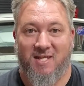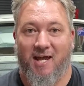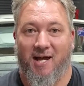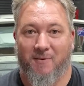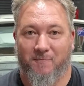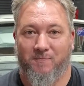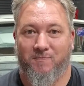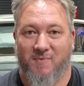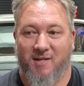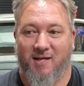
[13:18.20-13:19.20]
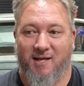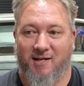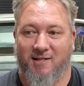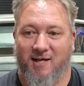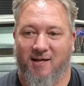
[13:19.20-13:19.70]
Yeah,
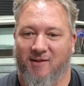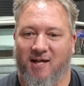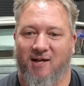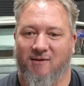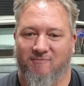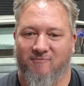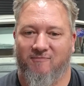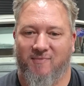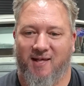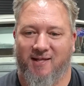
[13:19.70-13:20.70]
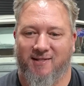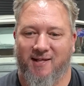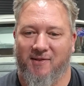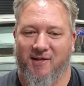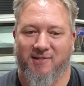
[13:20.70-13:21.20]
and they don't.
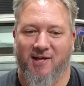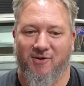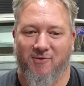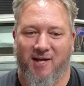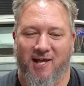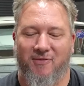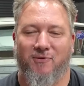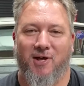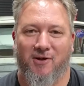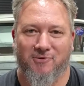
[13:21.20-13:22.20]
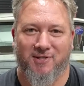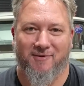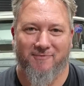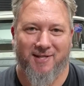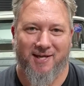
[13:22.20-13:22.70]
There's no Heathcotes
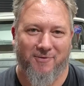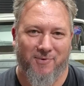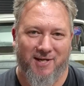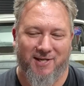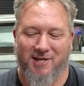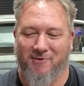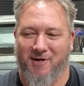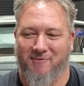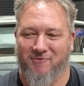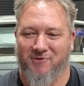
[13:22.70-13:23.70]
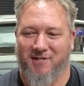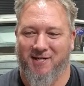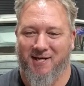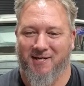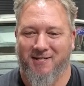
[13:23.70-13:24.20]
over there where you go over
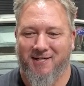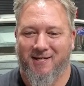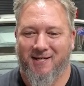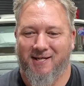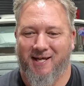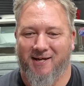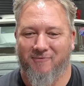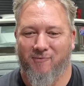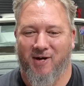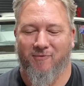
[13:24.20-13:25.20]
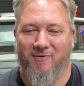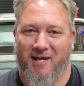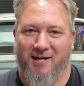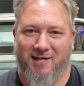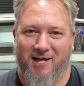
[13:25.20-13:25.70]
and you know, run
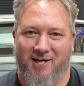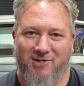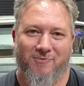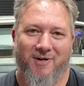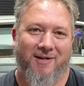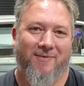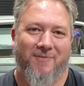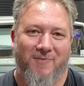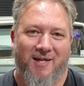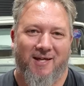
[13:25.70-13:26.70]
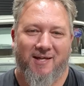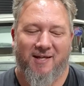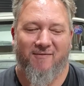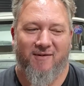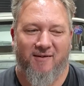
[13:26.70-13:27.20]
without a cage or whatever.
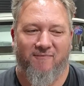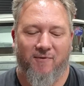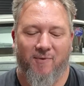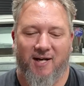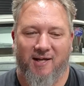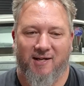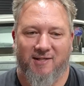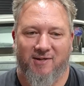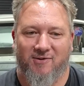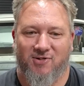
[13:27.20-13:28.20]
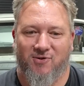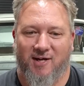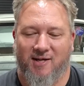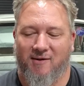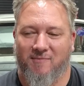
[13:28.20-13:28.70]
If you're running at a serious
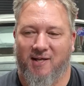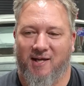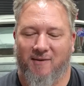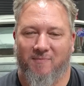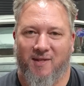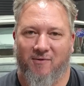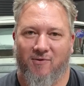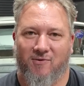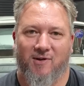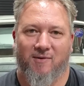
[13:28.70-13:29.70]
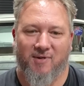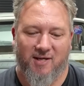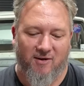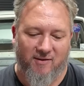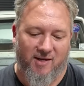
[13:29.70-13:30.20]
track over there, they're all going to
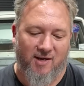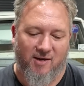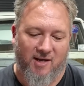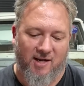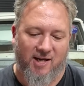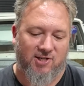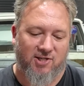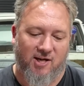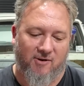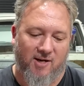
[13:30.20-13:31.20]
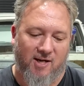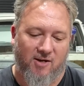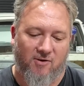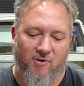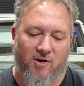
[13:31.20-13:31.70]
be either
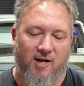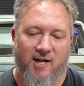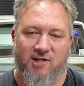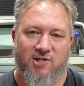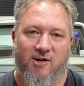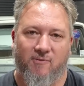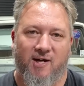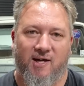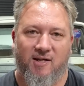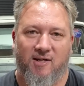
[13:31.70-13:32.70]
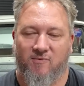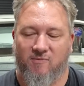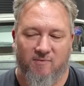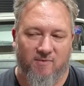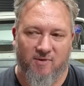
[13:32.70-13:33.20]
NHRA or IHRA and